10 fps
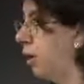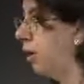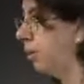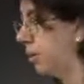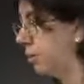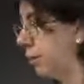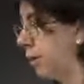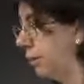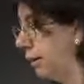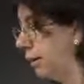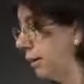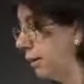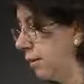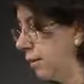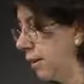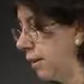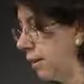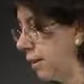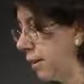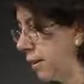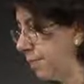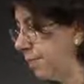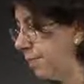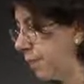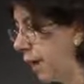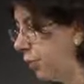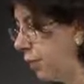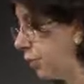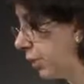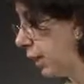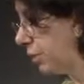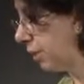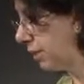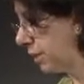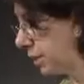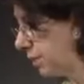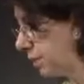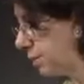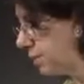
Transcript: on the probability um, of different hypotheses.